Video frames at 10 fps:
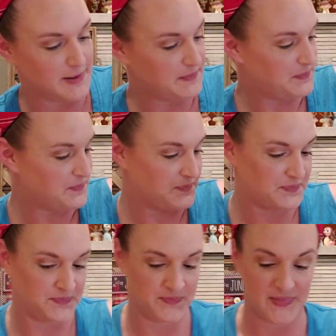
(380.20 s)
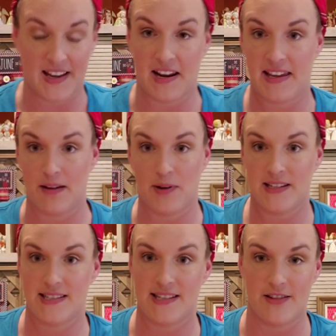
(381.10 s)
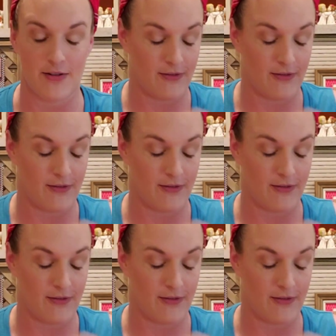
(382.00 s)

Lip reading: year. And I can't wait to see their